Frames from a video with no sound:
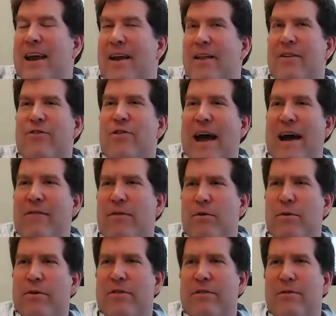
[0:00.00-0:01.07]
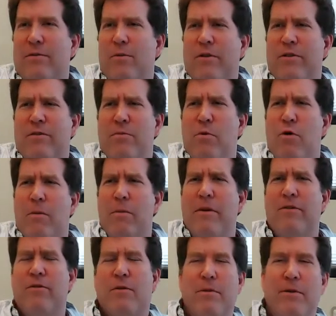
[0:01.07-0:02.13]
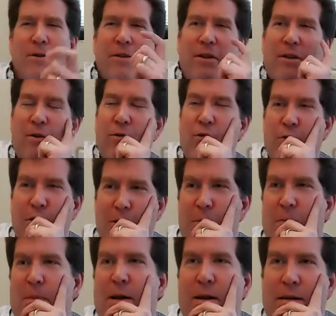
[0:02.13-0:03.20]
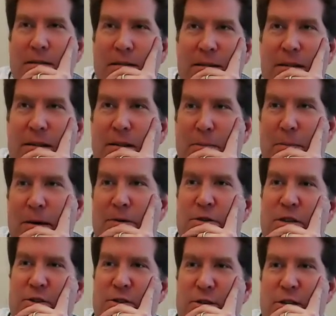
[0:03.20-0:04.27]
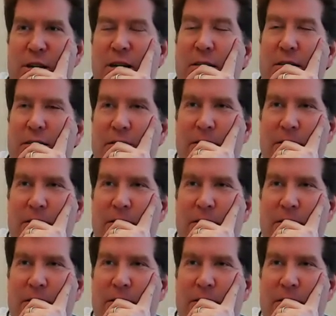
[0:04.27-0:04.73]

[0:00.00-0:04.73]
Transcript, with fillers: know, the travel was more miserable than usual, but it was interesting.